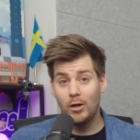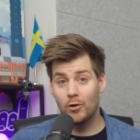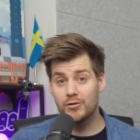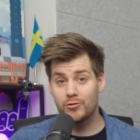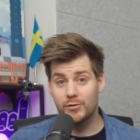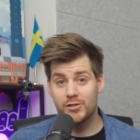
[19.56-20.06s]

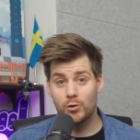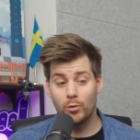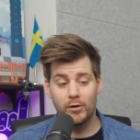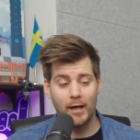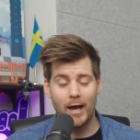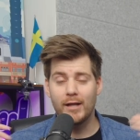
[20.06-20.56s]
Long story
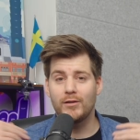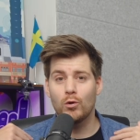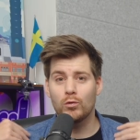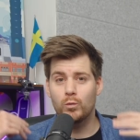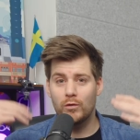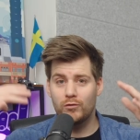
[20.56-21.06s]
short, I
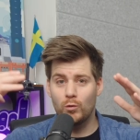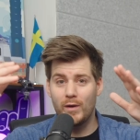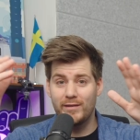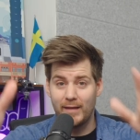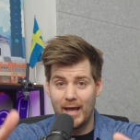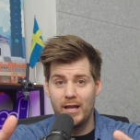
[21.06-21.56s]
don't want to
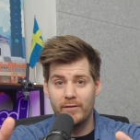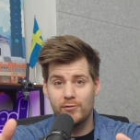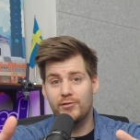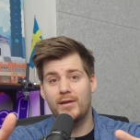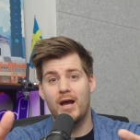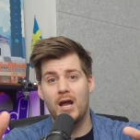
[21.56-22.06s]
waste any of
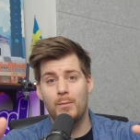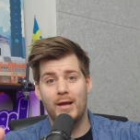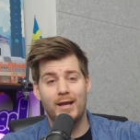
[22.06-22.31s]
your time.